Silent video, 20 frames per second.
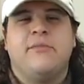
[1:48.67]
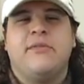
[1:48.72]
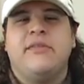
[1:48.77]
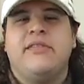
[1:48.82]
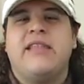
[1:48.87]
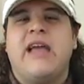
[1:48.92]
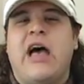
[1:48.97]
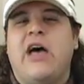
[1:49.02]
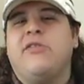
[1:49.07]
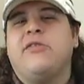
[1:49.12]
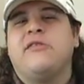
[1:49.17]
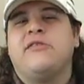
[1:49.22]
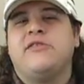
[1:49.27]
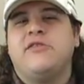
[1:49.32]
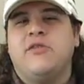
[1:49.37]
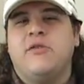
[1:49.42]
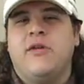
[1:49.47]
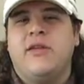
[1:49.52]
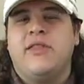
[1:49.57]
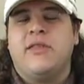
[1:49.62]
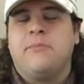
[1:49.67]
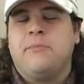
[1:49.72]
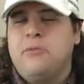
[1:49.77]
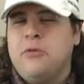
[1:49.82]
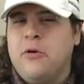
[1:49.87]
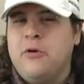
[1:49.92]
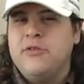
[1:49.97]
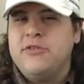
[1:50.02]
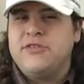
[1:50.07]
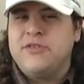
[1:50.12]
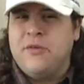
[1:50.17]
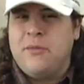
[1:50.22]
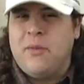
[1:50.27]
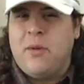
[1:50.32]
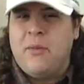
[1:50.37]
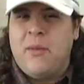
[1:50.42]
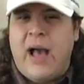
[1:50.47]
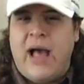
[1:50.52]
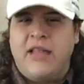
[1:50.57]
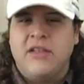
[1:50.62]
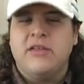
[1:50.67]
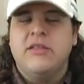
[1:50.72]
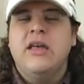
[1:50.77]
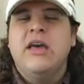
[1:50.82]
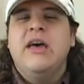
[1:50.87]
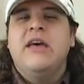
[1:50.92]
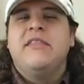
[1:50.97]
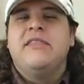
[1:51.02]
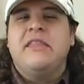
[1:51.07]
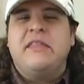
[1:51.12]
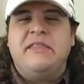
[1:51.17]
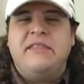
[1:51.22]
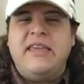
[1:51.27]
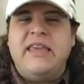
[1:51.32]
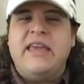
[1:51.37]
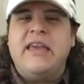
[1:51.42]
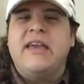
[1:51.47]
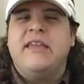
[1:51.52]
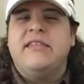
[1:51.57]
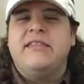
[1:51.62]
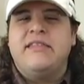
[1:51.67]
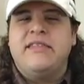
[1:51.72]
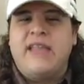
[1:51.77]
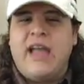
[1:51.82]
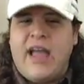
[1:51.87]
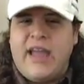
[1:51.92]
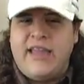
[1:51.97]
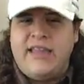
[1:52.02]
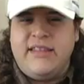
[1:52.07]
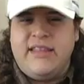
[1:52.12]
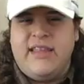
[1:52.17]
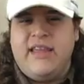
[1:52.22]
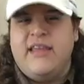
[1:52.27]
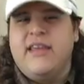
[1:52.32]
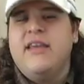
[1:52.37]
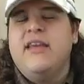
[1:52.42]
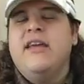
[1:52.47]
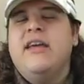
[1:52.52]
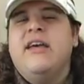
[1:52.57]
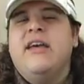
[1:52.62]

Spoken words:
but now they're doing the prosumer model, the D90.